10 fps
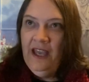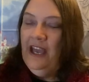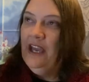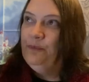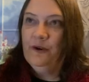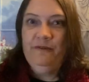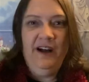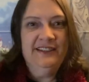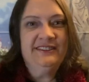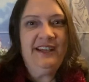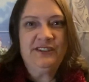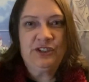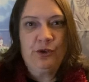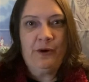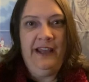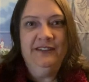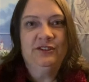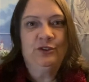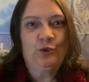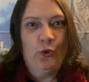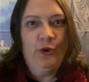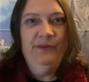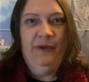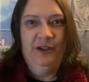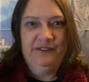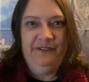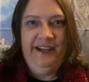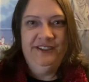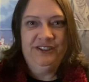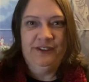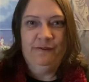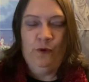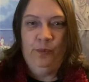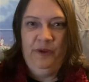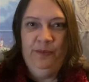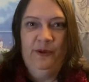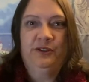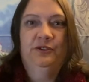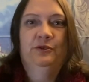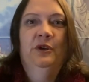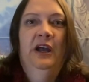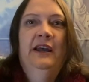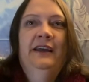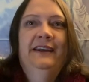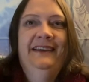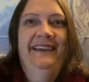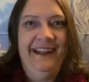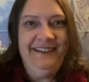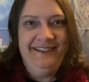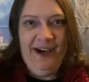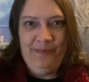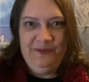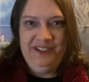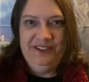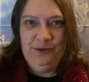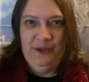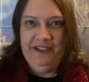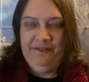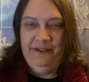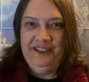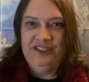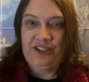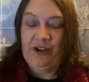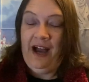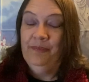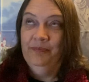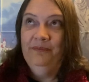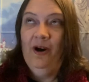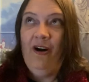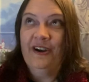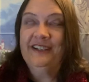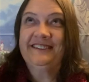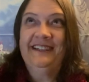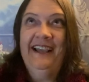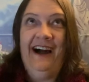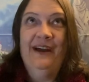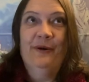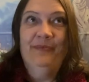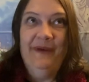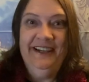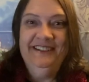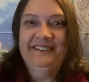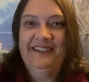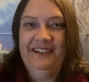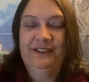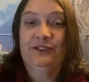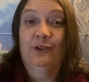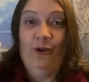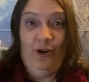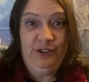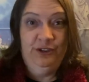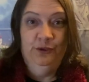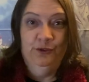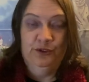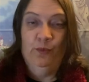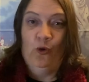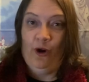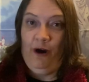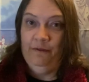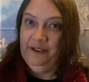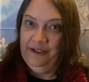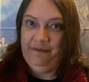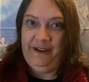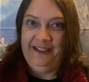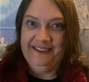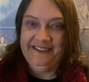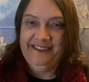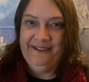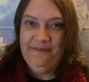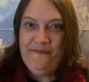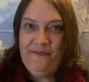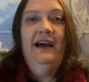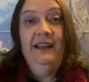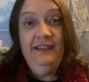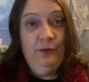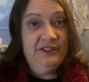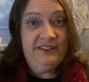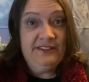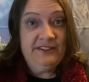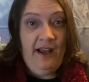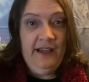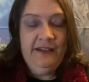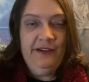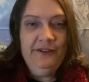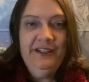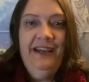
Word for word: it provides such great story motivation for people to get dumped into an adventure. I'm honestly, I am amazed that it is not used more often in fantasy. A linguistic side note